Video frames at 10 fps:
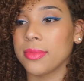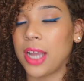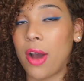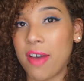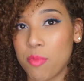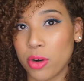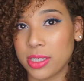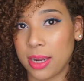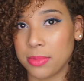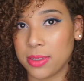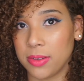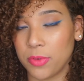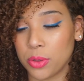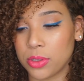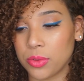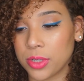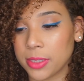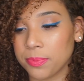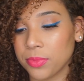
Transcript: have more time to devote to it.